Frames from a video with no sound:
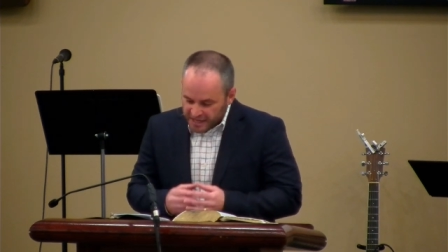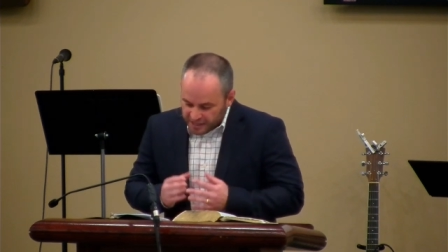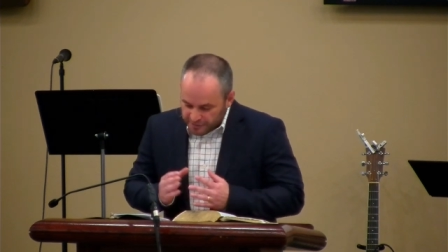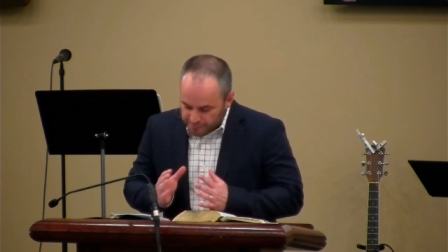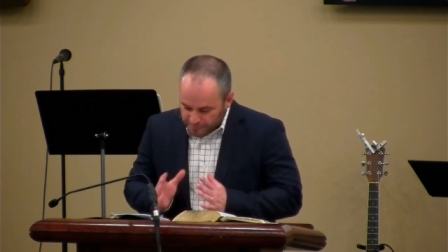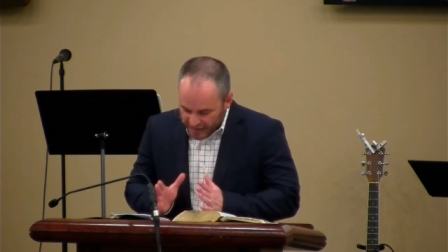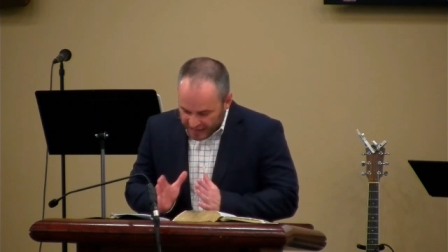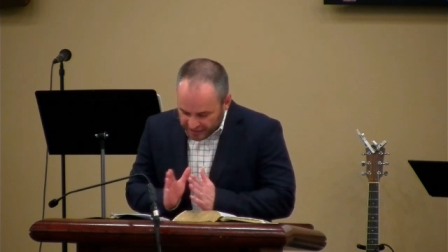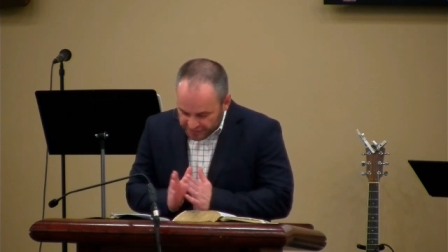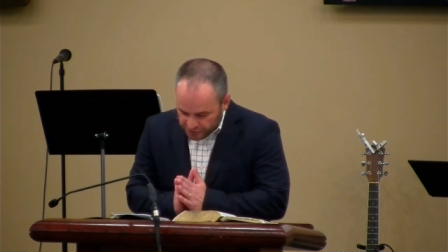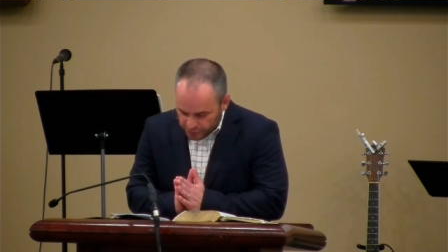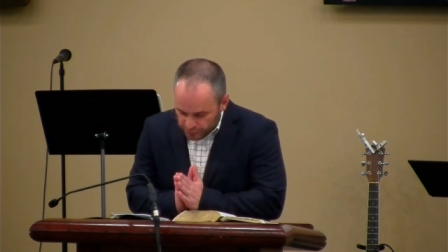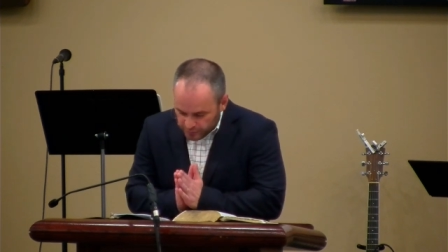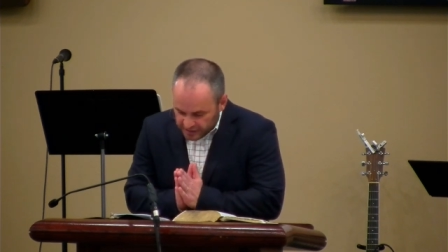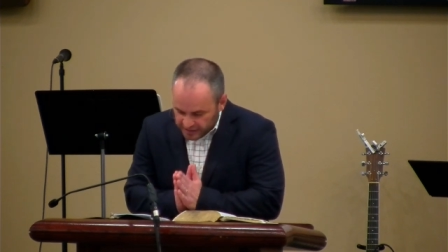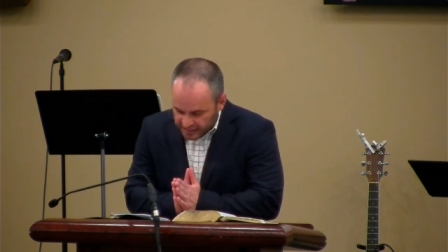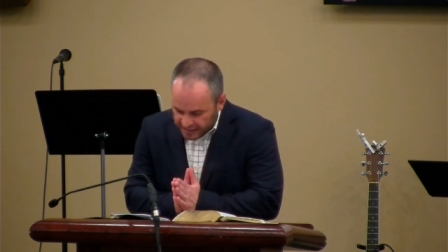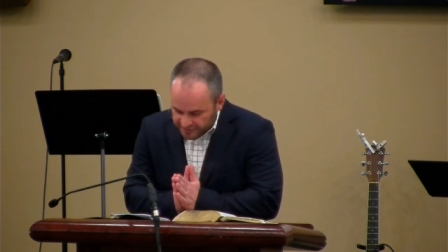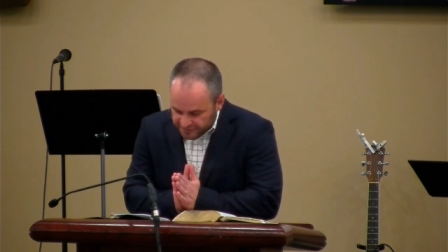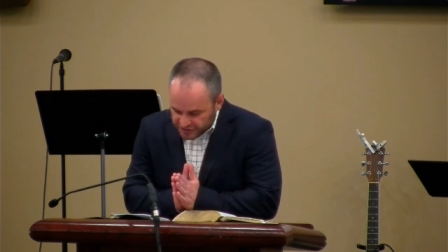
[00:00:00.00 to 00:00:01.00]
In Matthew
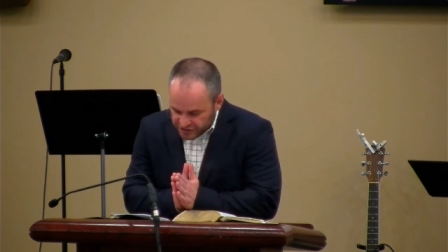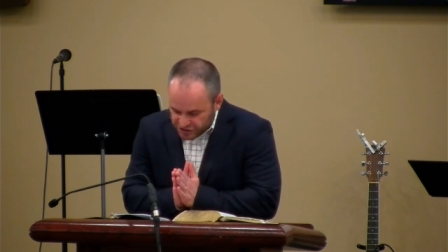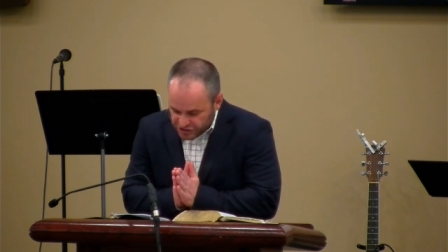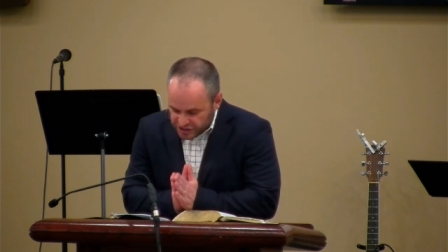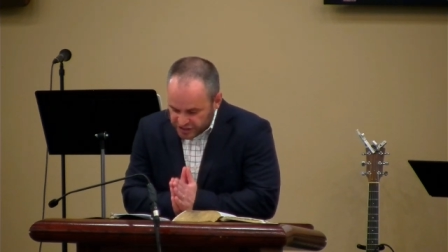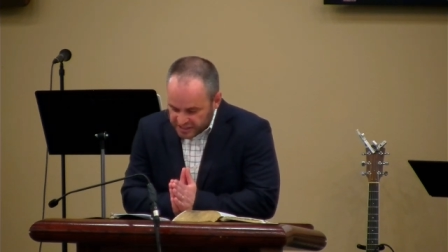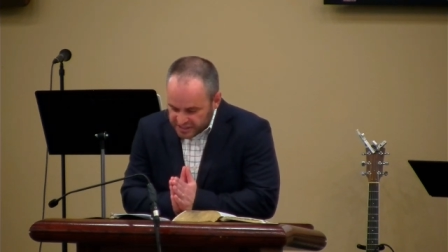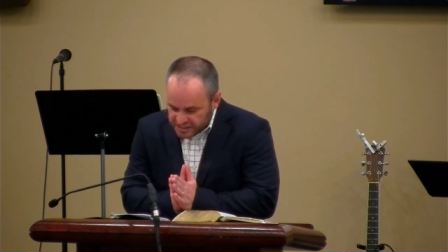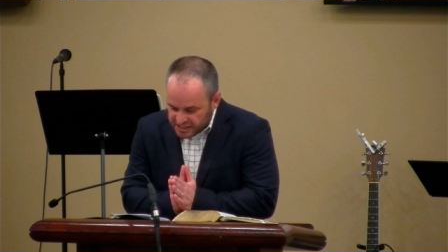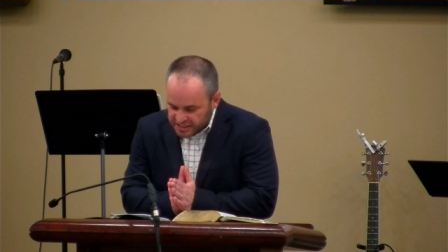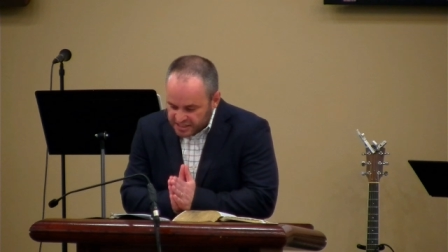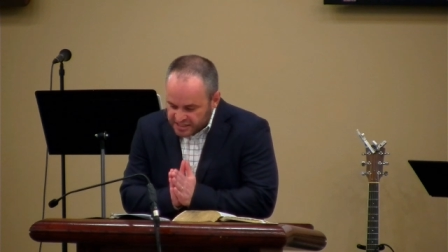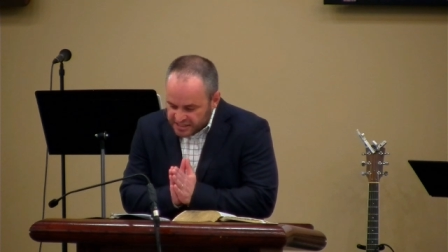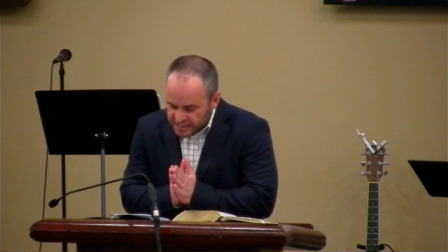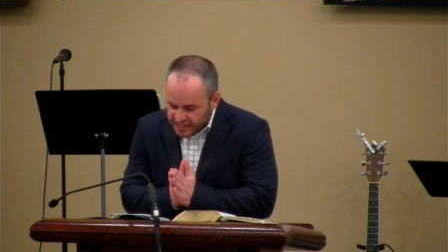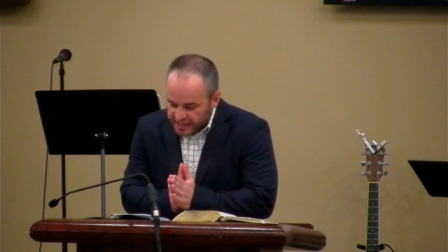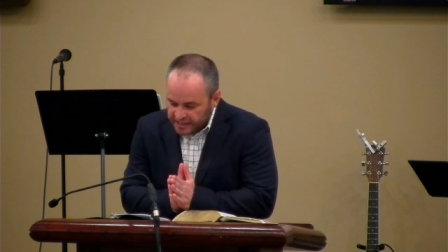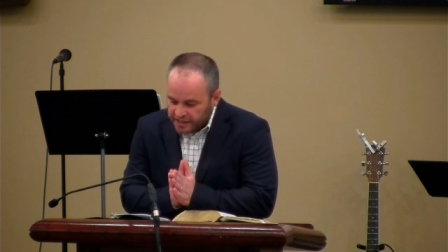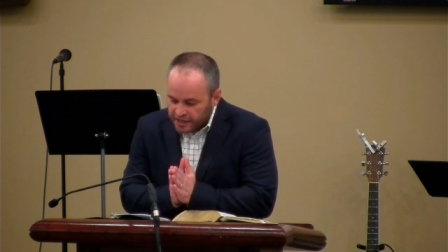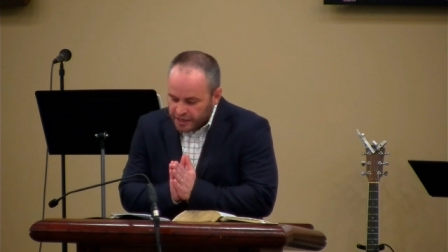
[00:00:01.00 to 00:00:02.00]
11, Jesus
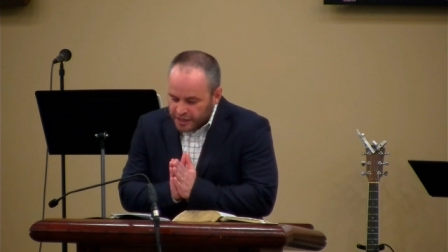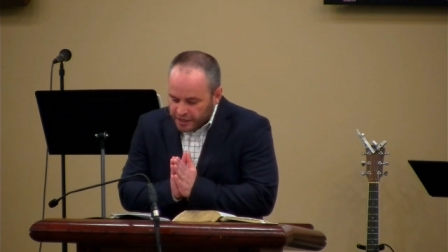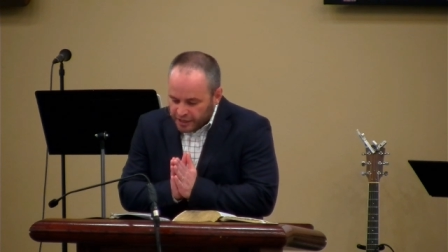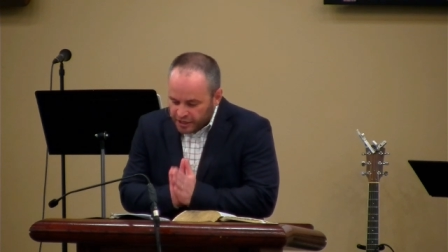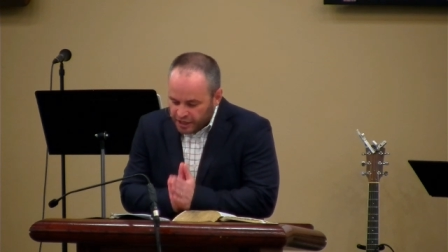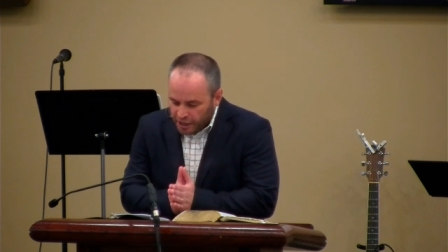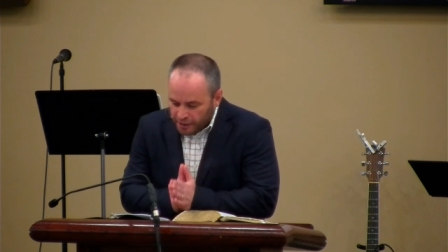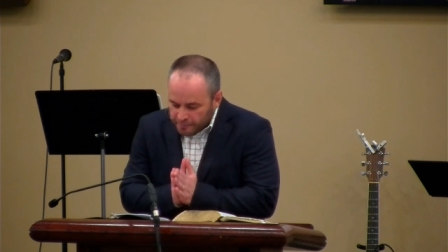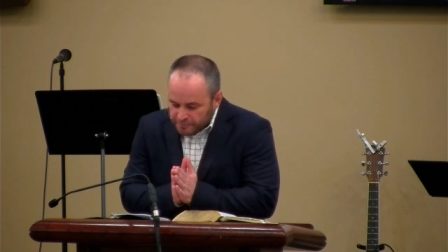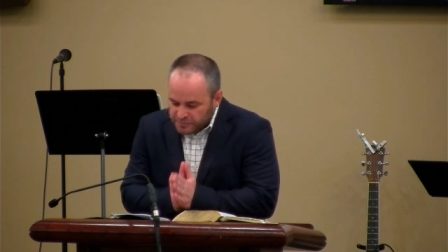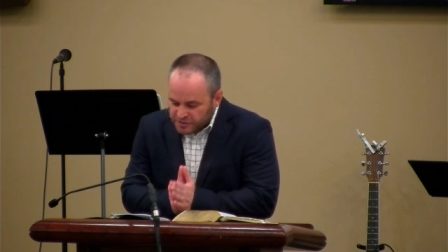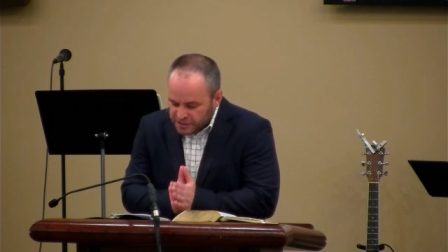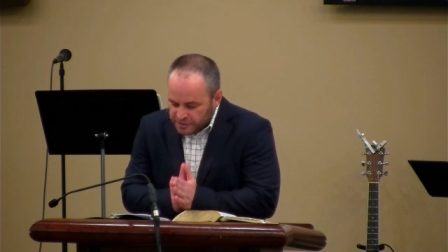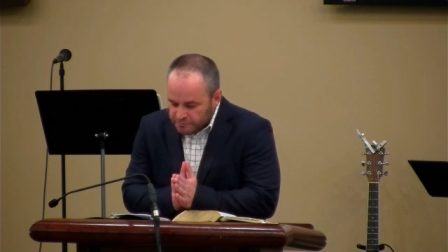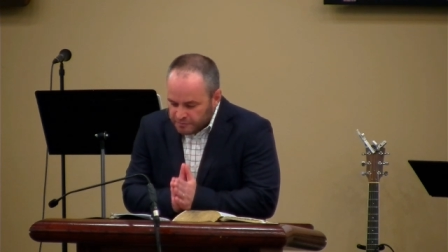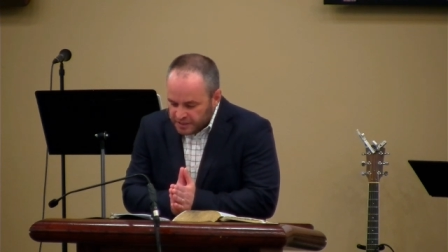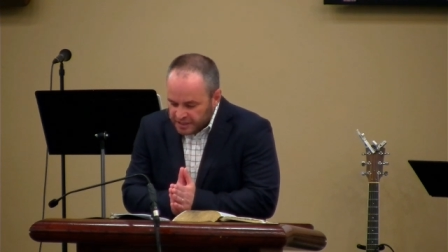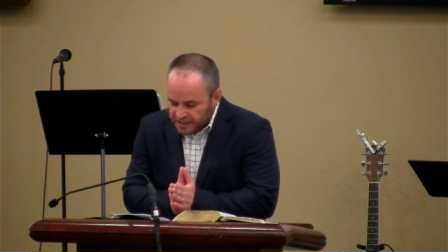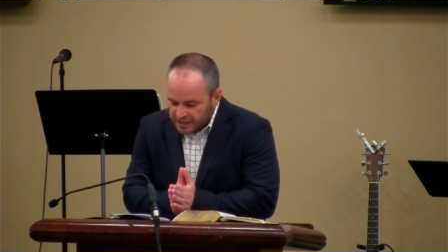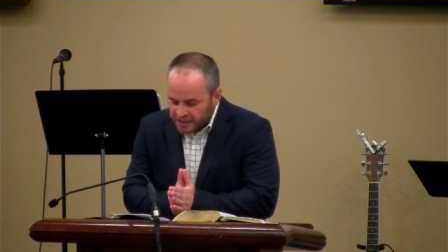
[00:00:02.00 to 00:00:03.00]
said, Come to
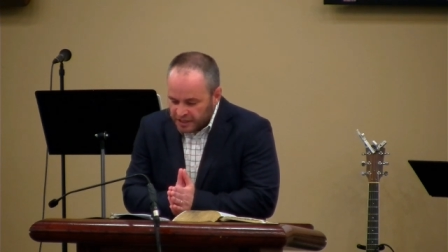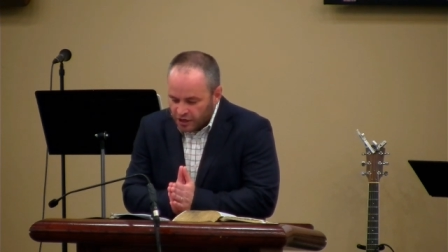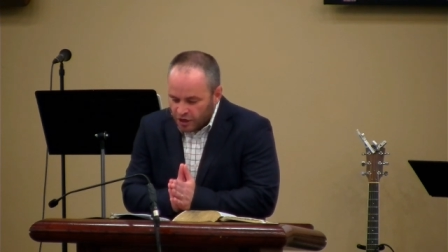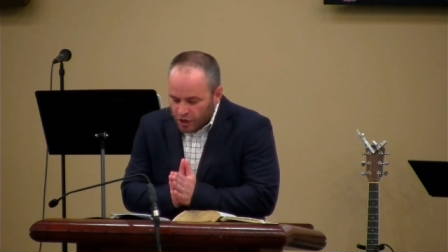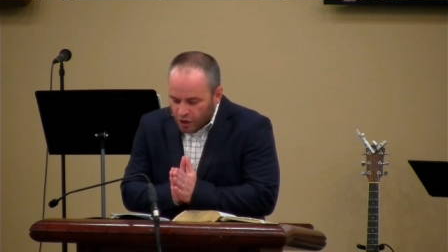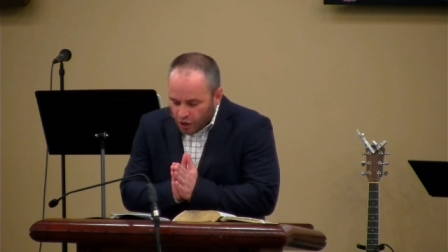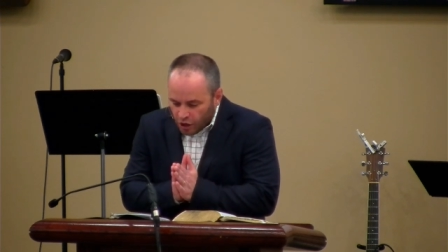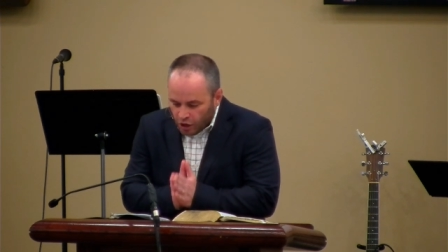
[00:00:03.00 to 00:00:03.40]
me,